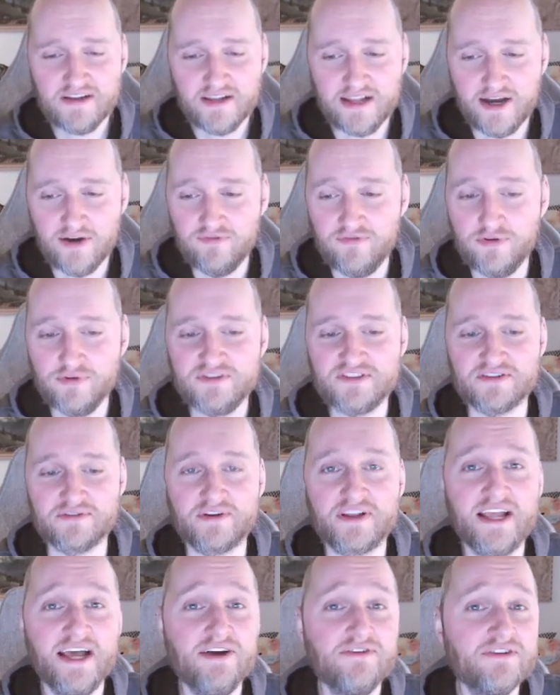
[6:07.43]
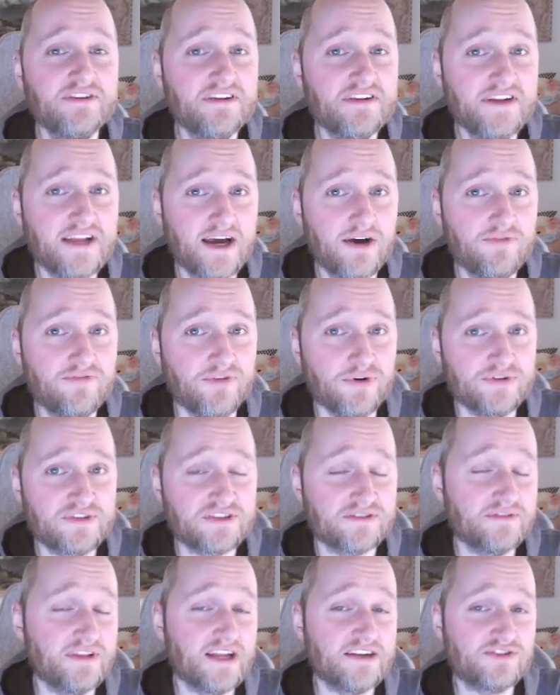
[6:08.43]
how votes are counted and how votes
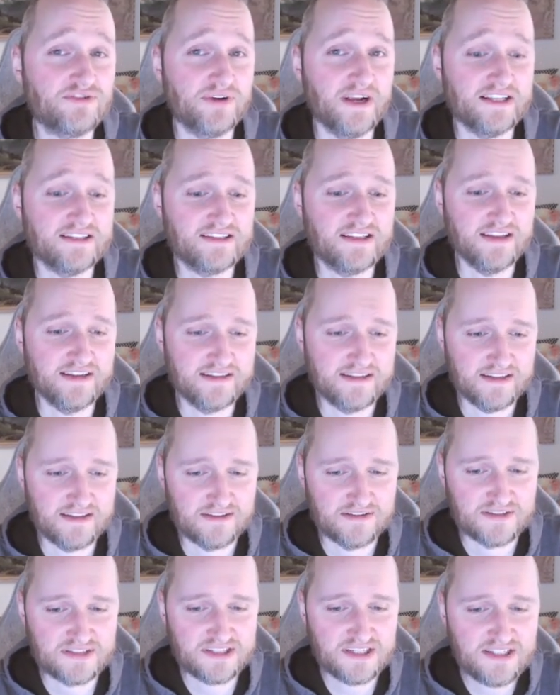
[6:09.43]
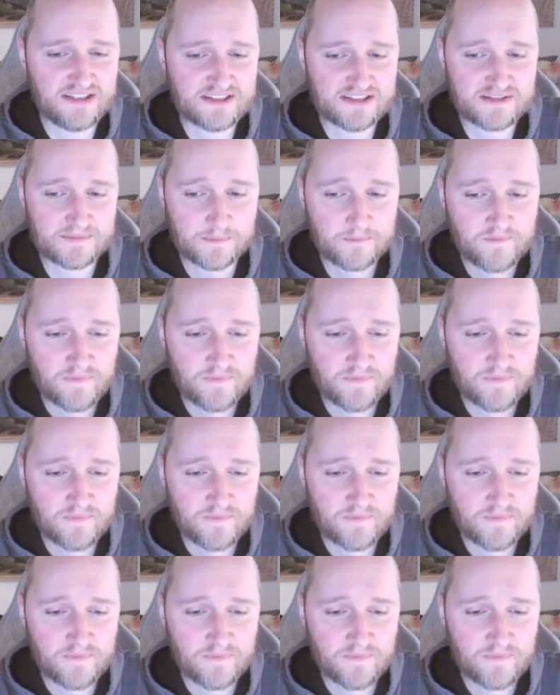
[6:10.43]
are then translated into seats.